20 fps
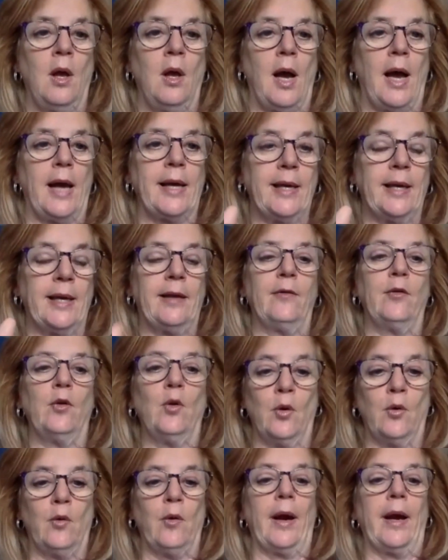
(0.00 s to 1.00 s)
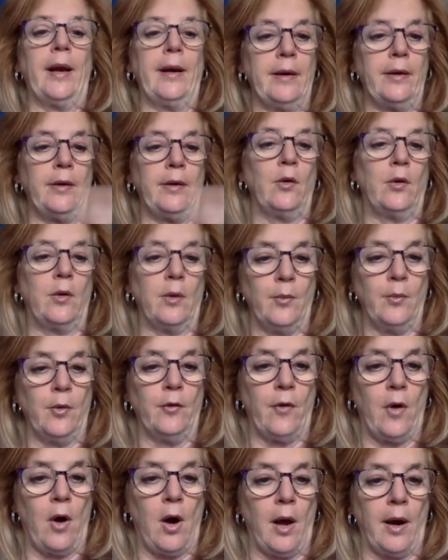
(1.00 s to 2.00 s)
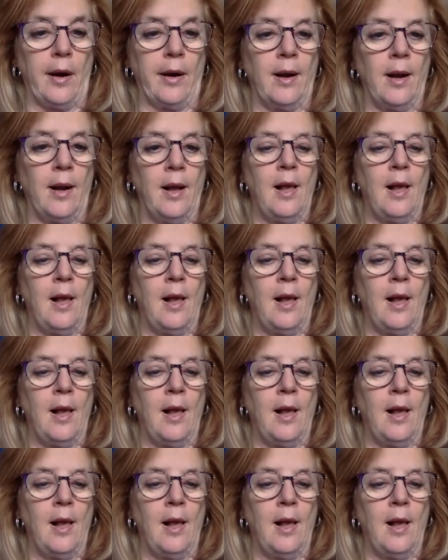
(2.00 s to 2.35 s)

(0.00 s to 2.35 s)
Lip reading: I can give you a grade and you can move on.